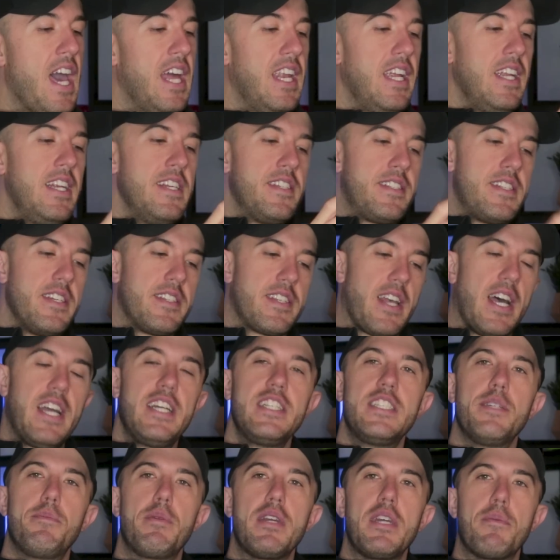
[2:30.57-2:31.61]
and it is
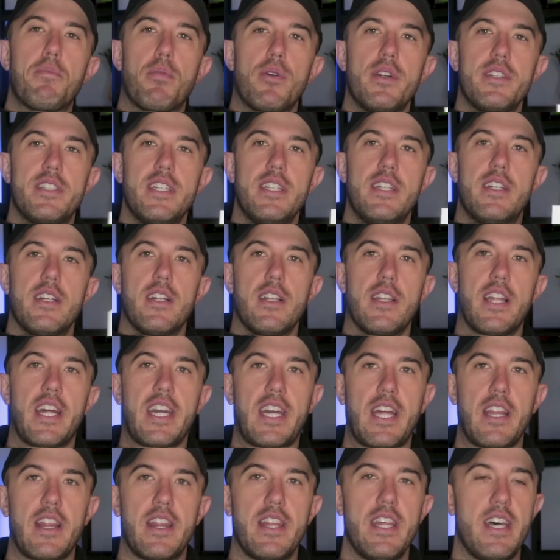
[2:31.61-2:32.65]
designed to be printed
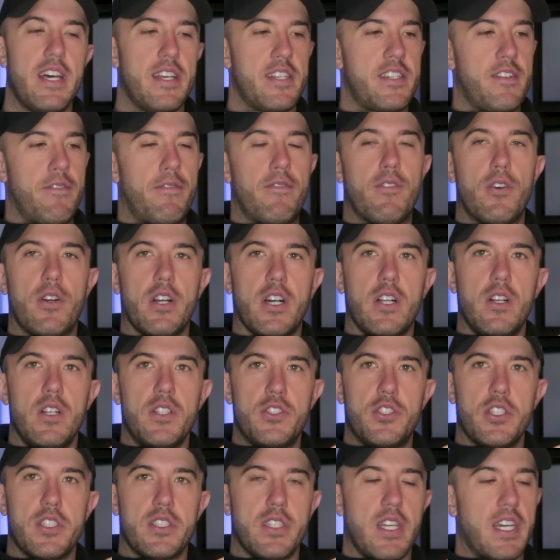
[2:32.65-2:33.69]
like this, vertical,
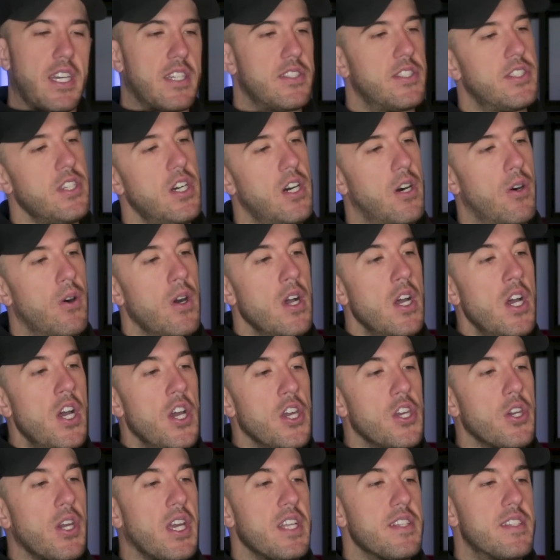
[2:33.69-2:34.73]
just like so.
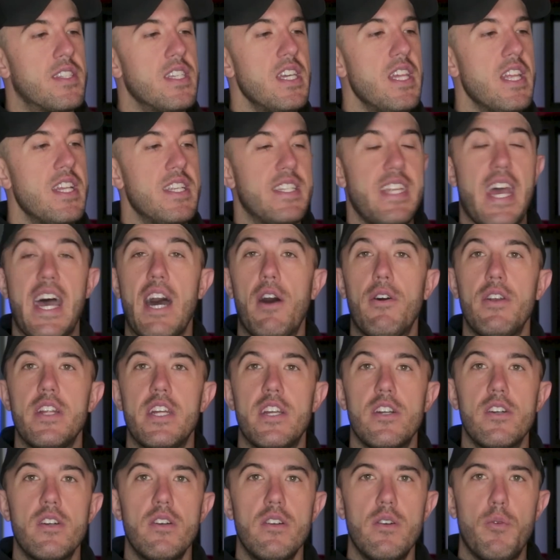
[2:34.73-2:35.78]
You can see that down
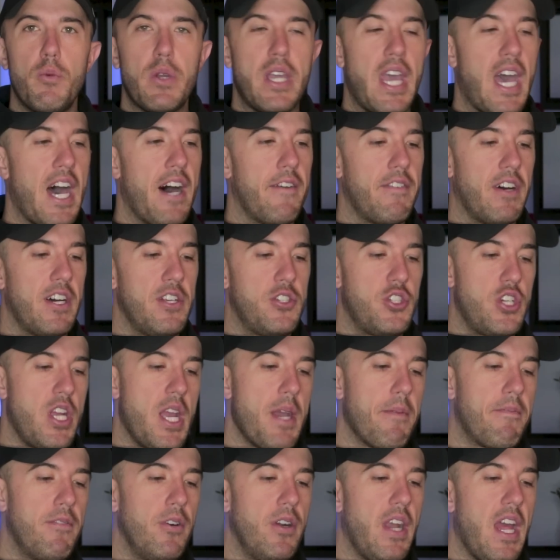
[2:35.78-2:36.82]
here, we have a
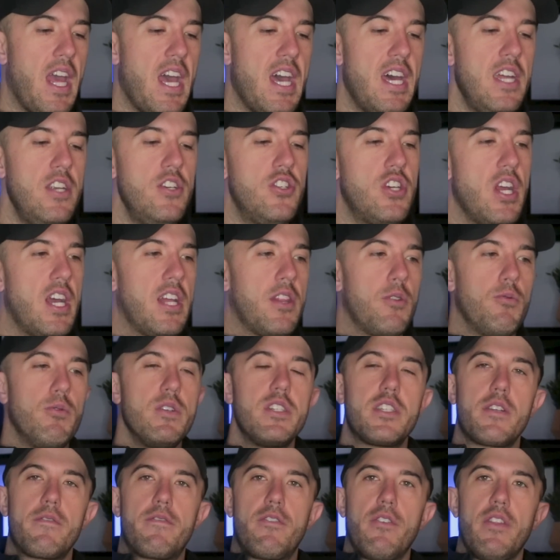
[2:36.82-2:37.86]
chamfered edge. And the
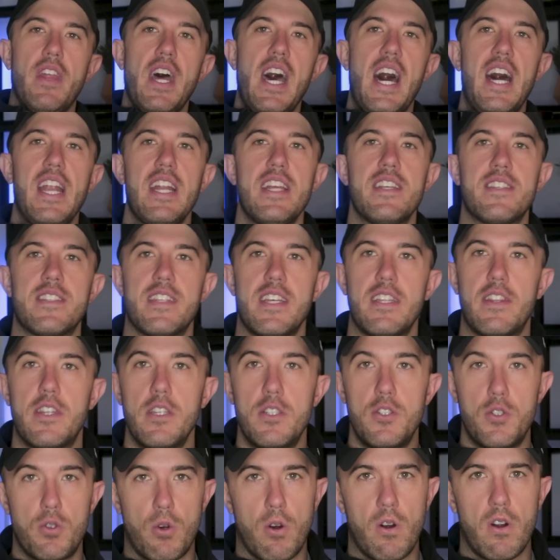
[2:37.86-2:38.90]
reason for that is that
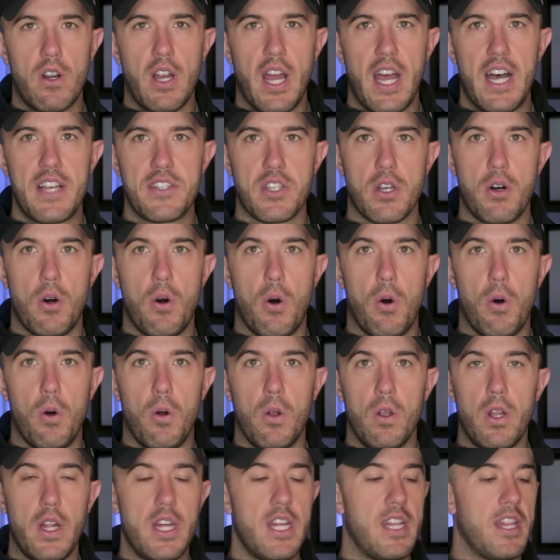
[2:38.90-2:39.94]
the drawer has a
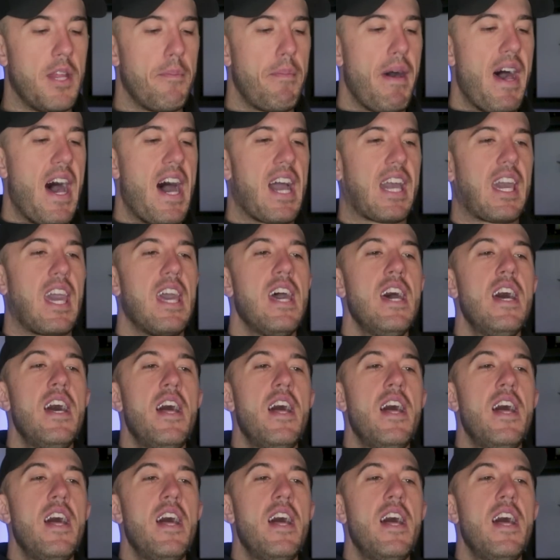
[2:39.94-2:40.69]
hole in the back.